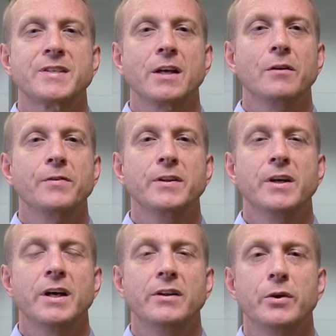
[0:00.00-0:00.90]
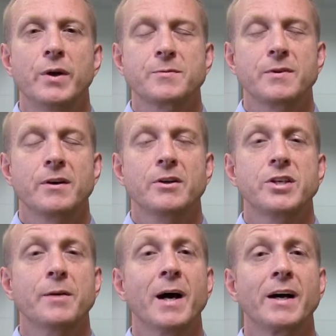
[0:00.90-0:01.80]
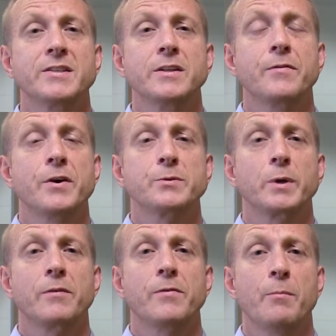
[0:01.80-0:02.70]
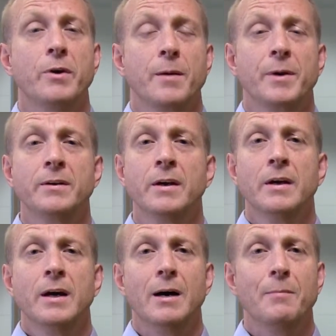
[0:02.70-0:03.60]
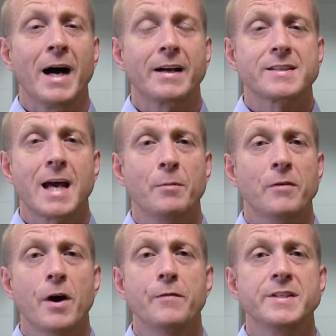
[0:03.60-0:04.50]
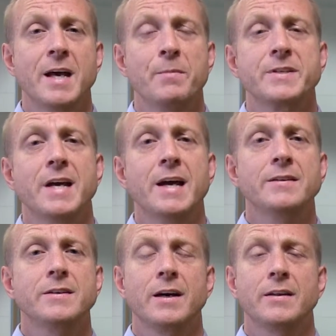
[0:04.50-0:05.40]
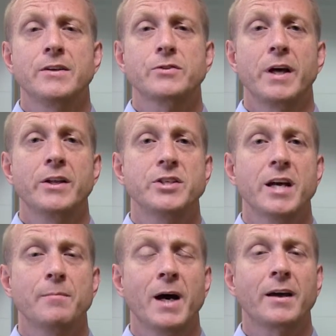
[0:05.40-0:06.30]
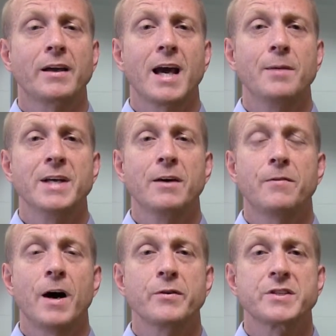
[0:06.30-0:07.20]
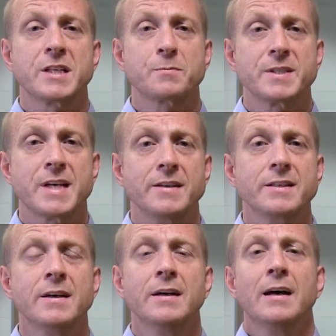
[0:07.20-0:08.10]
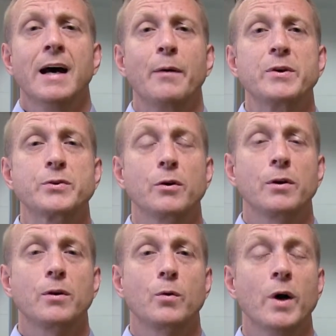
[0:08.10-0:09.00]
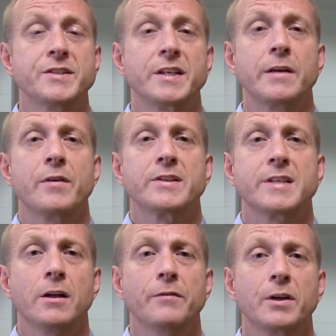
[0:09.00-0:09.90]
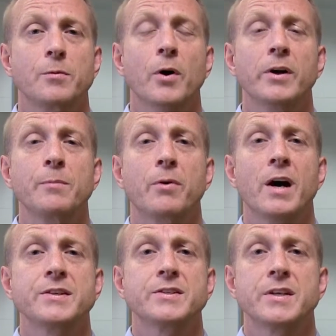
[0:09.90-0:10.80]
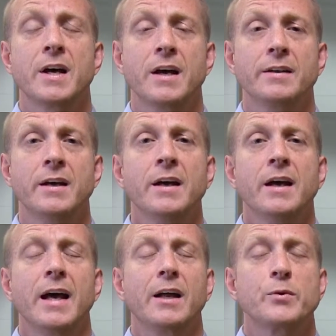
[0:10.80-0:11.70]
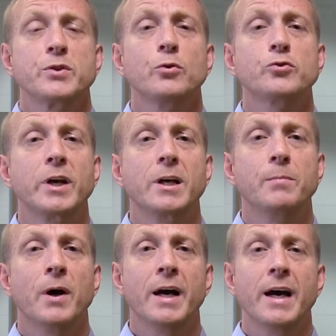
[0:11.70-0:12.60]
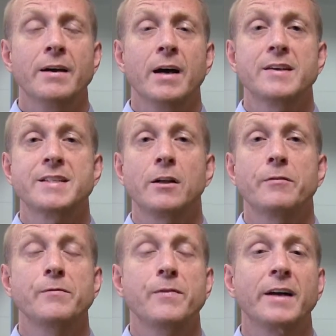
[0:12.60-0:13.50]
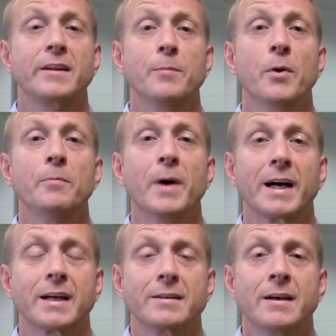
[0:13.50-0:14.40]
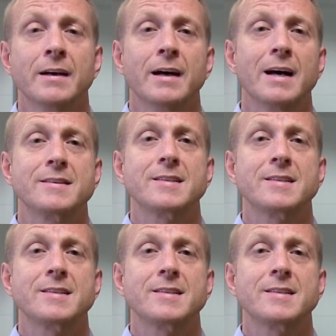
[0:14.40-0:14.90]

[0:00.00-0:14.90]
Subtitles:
sell-off in US share markets in the first week of February. I mean, markets came off over 10%, the Australian share market came down 5 or 6%. We saw a quite significant sell-off in commodity prices, and it was all triggered by a sell-off, in fact, in the bond market to